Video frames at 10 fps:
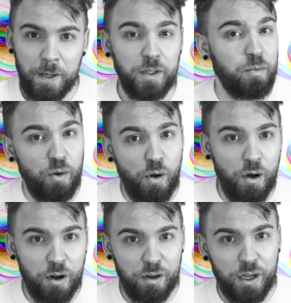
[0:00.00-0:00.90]

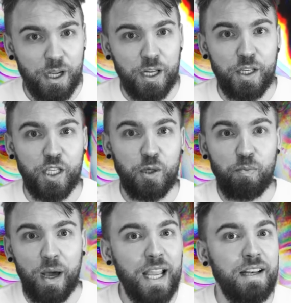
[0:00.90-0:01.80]
Debord,
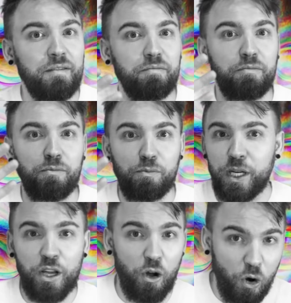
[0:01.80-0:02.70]
despite
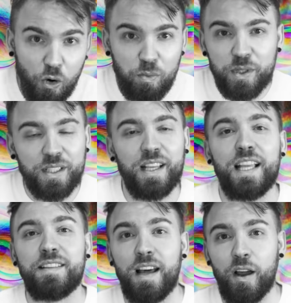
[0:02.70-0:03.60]
what he hopes,
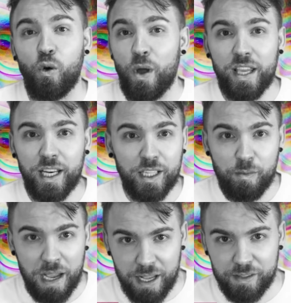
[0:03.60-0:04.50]
is not awakening
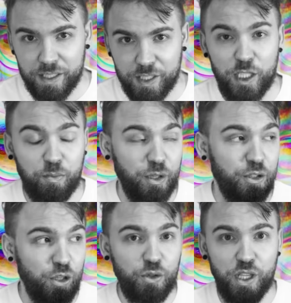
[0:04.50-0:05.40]
the masses. He's
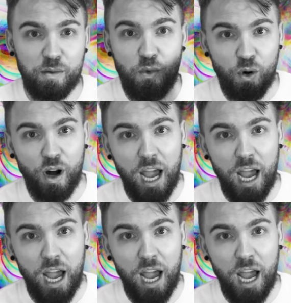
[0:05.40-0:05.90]
producing more